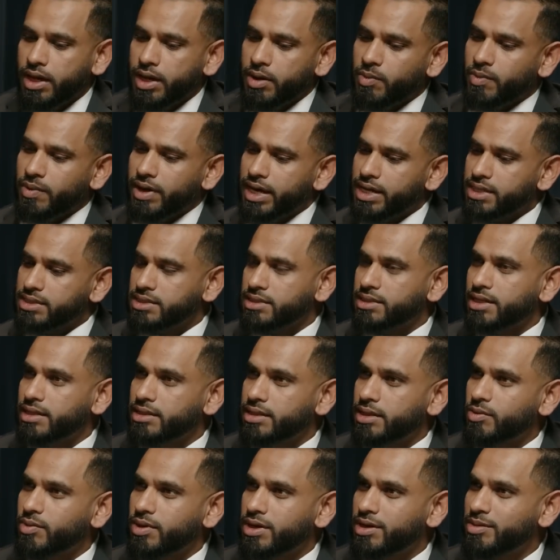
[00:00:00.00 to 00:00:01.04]
Why? Why is it
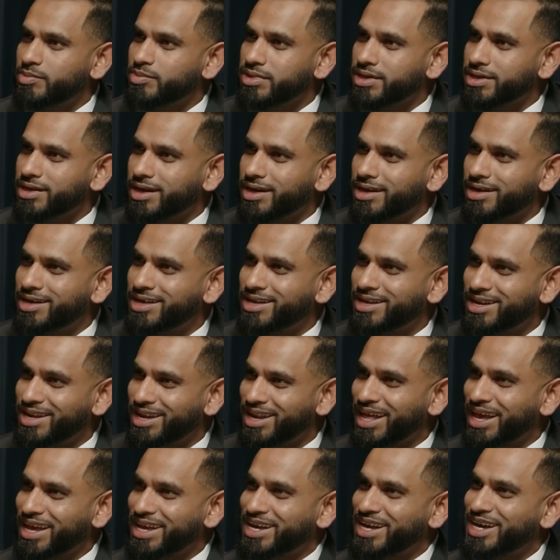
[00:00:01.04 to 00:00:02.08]
that they want to be
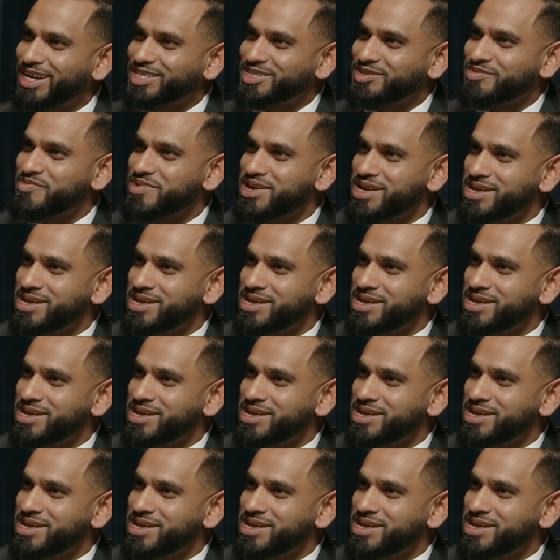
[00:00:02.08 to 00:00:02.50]
like us